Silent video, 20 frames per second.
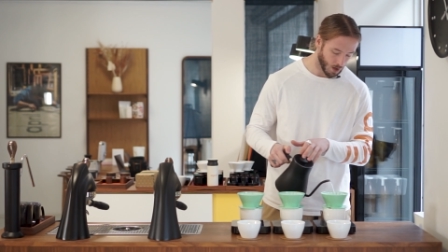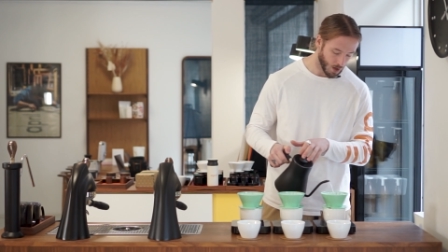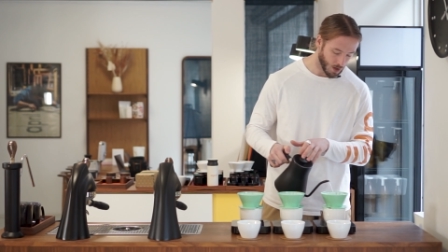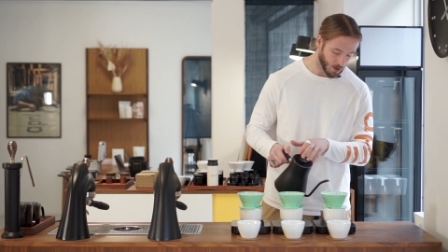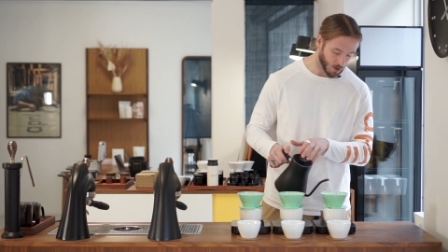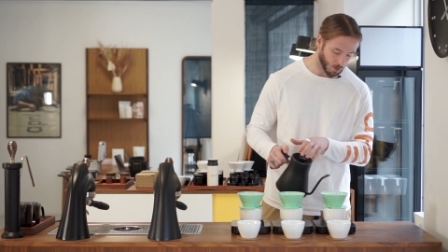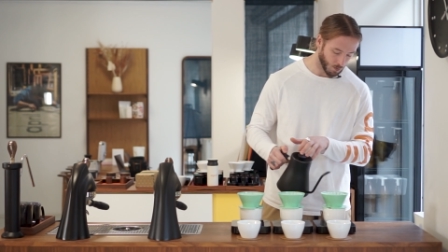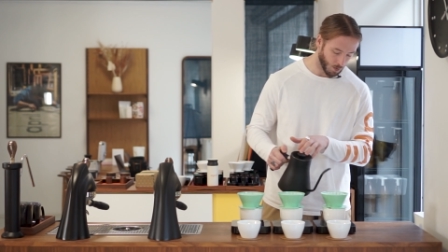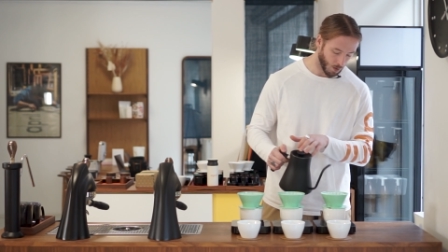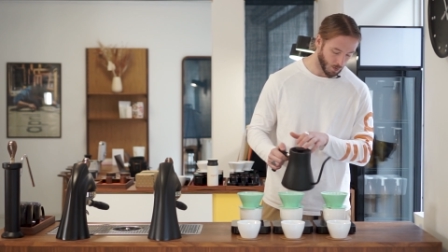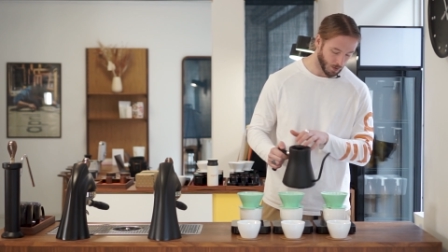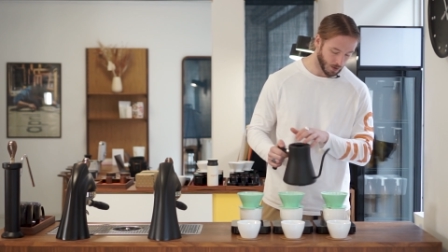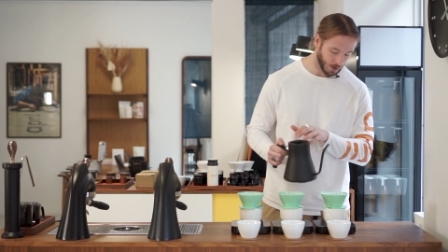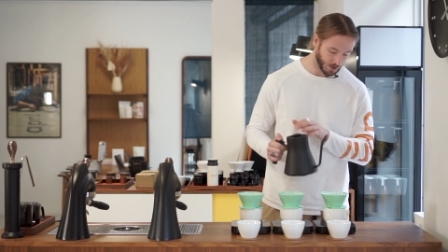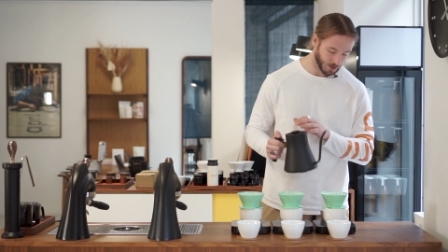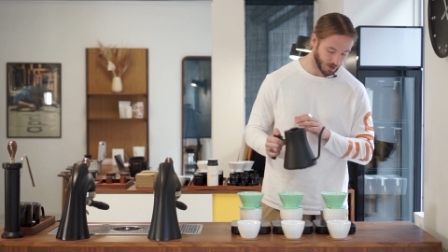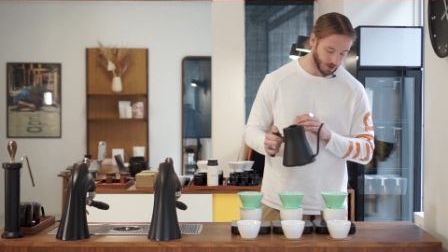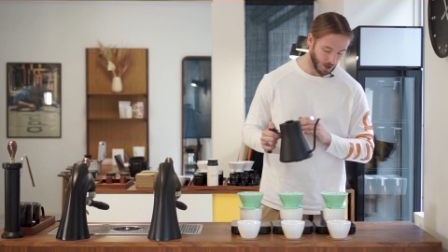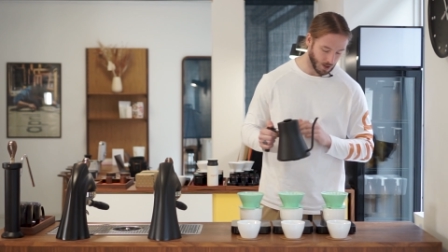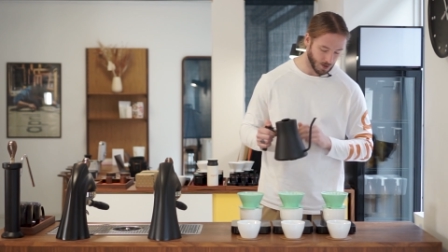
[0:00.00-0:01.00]
So what we're
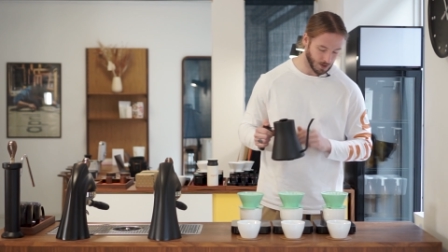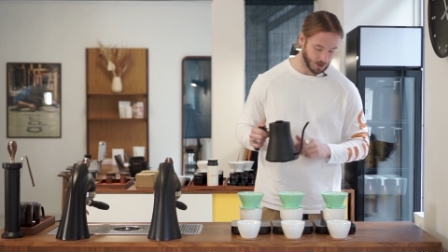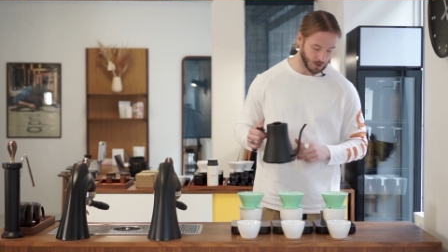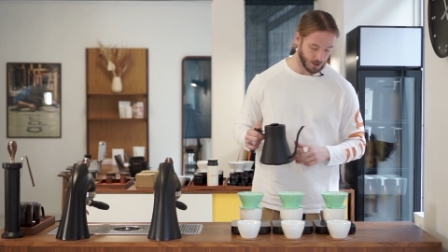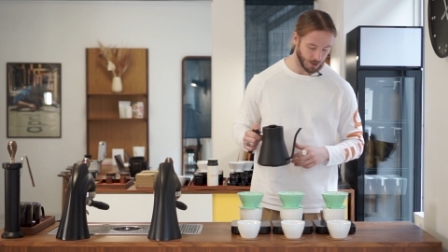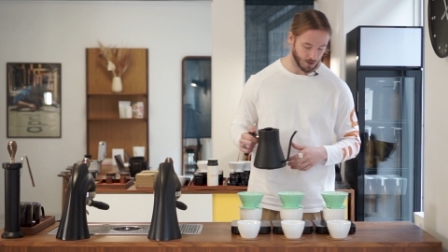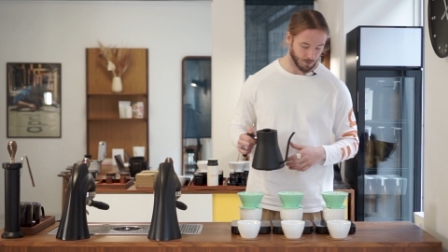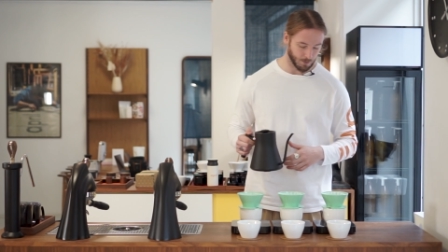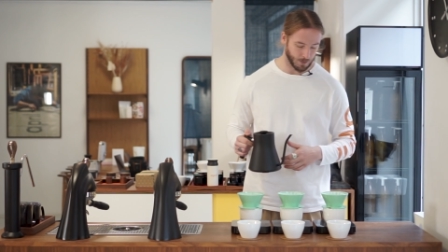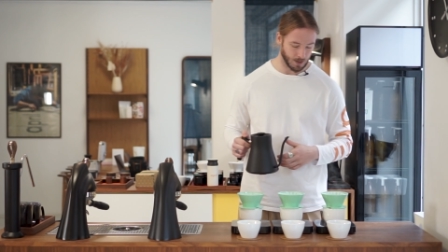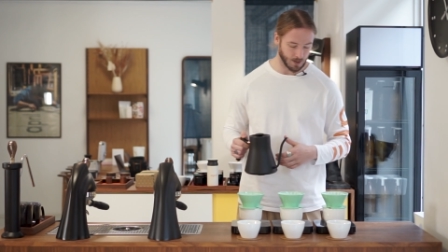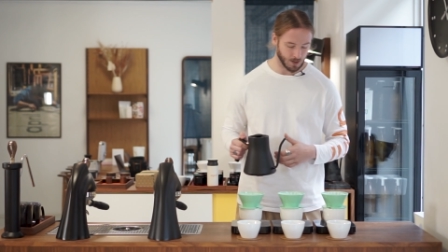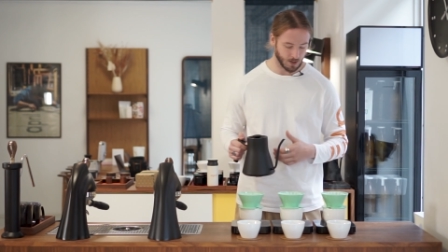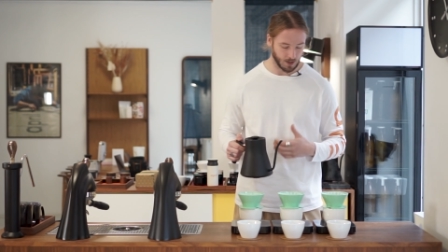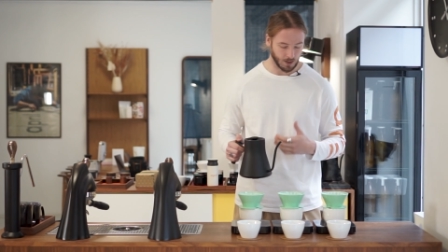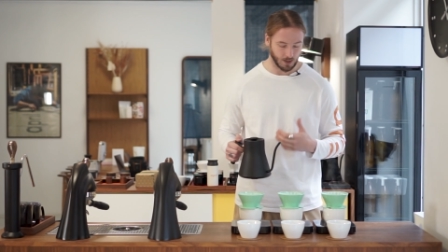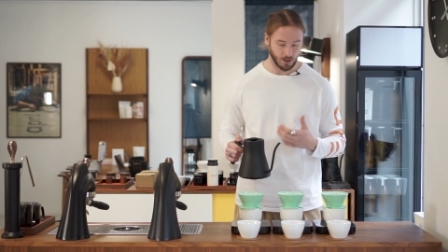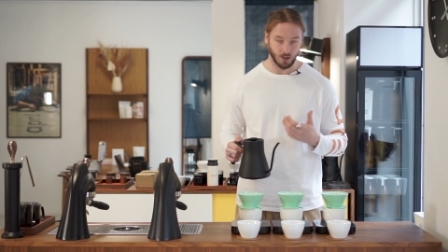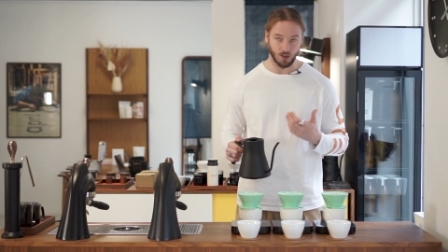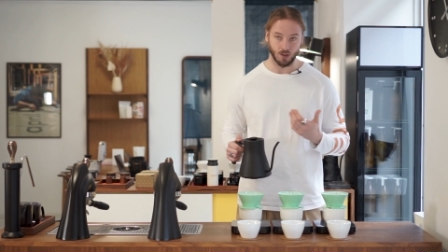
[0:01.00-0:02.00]
discussing is
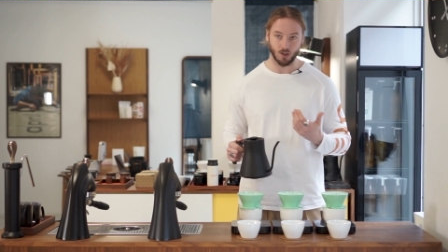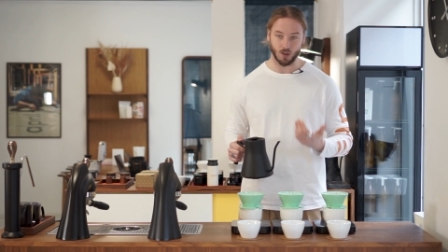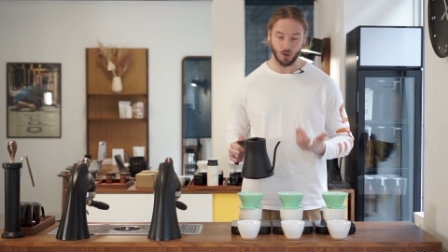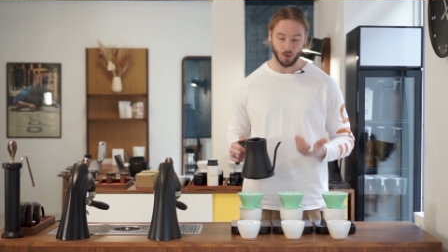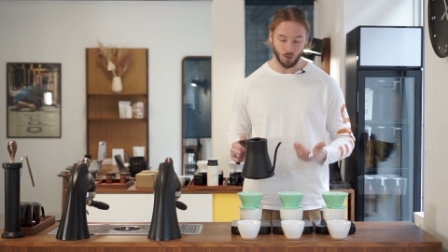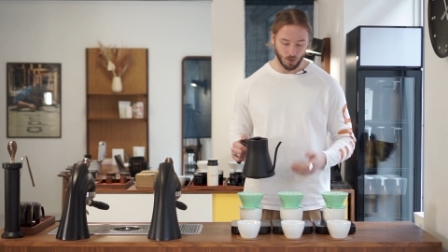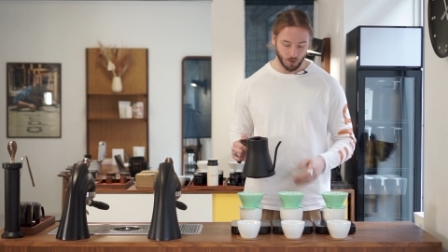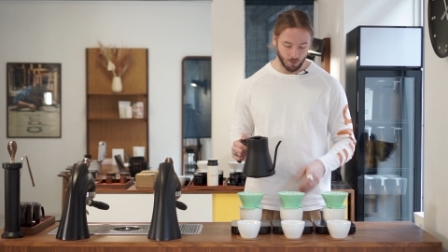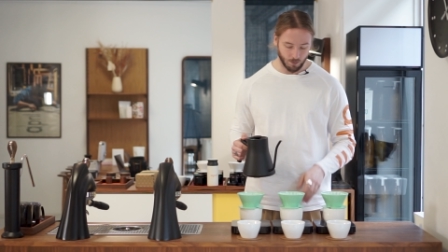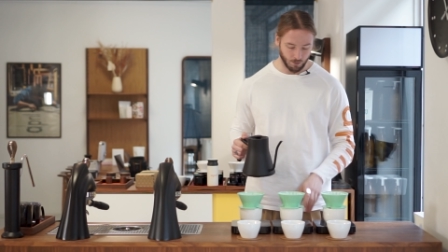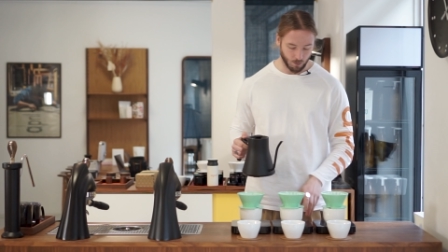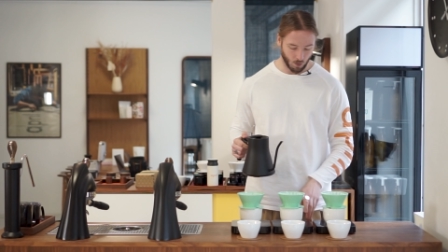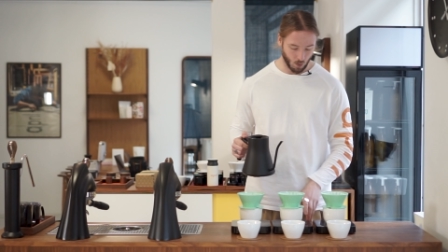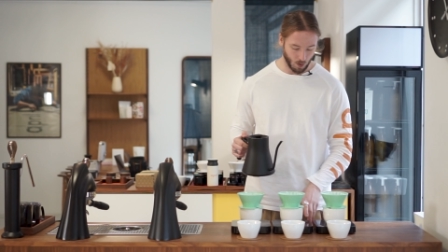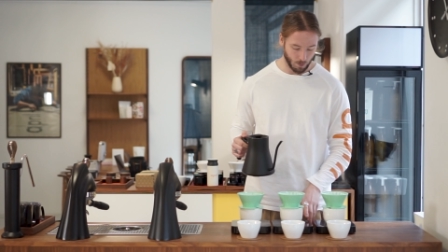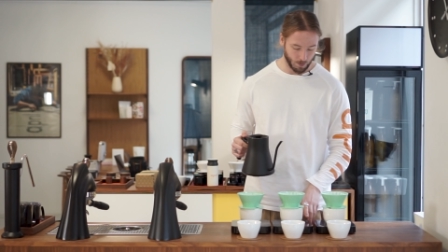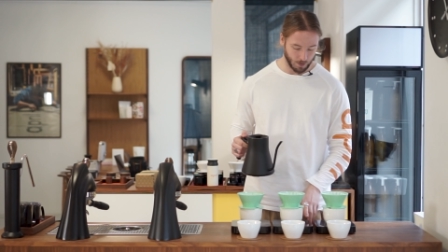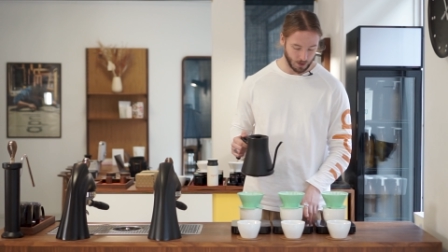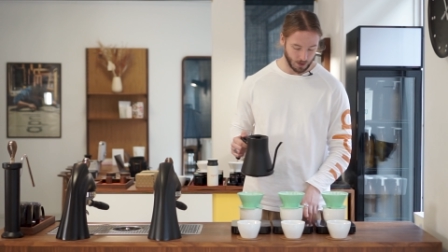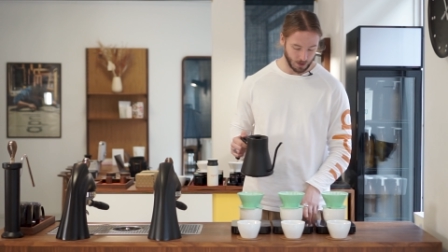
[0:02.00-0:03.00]
basically
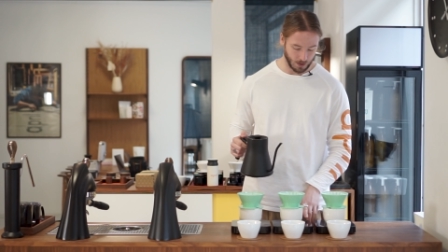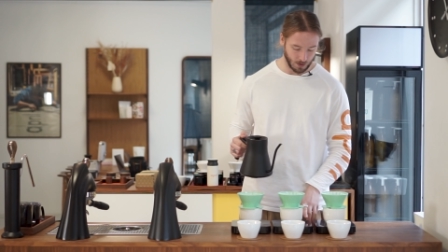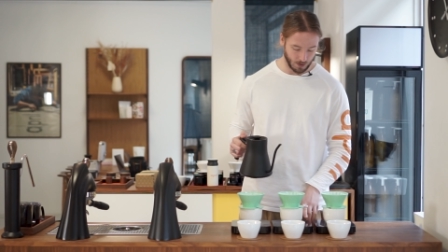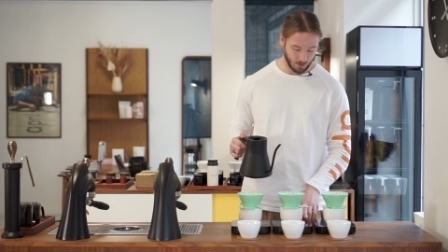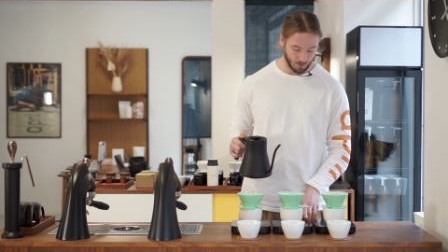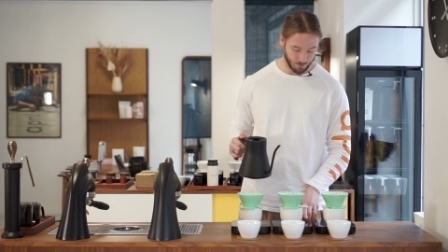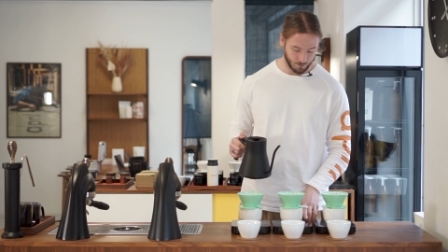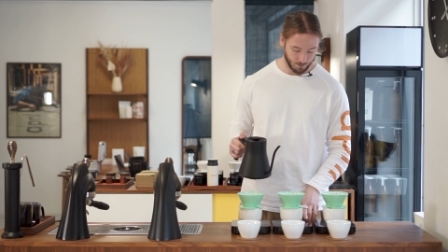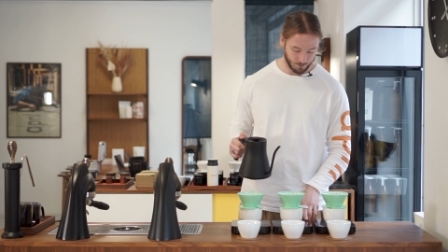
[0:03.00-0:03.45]
uniformity